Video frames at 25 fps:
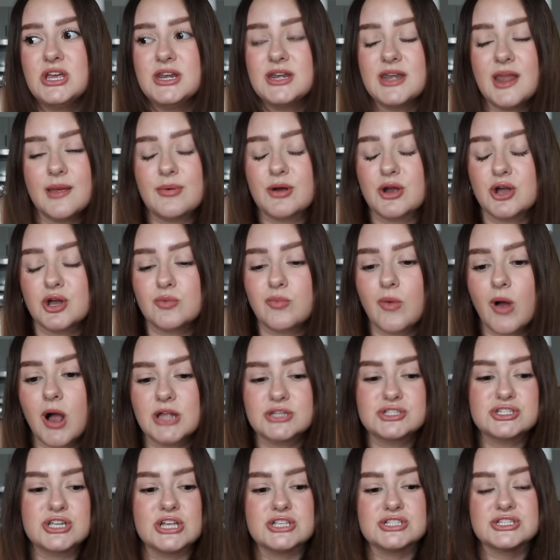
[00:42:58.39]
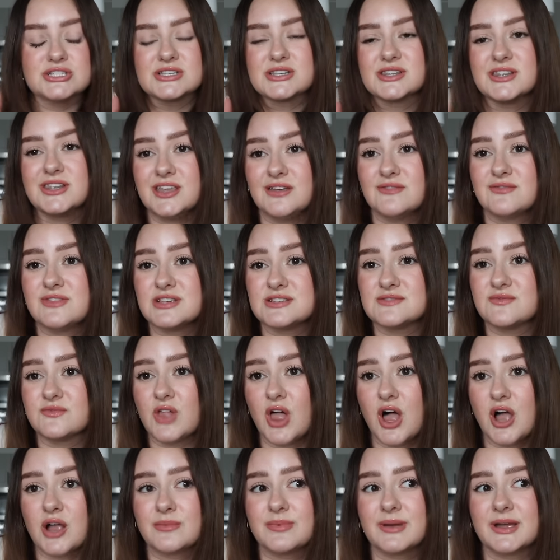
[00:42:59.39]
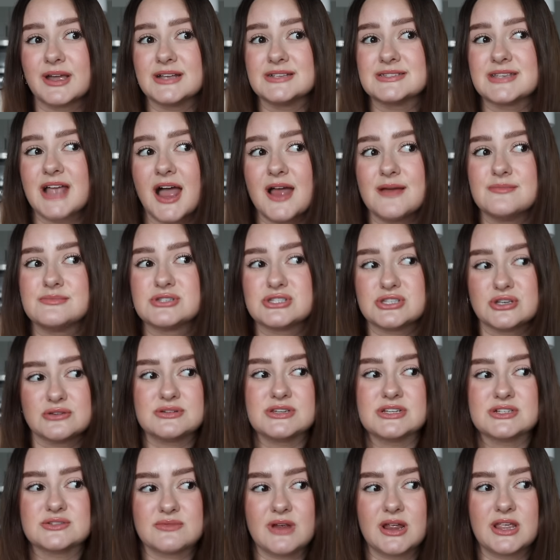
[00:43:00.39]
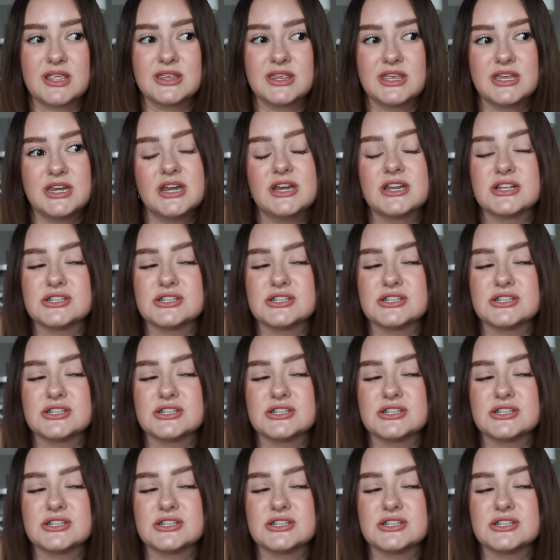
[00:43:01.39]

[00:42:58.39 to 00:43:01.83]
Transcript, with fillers: Neighborhood Watch and just leave this vlog because I'm so dysregulated.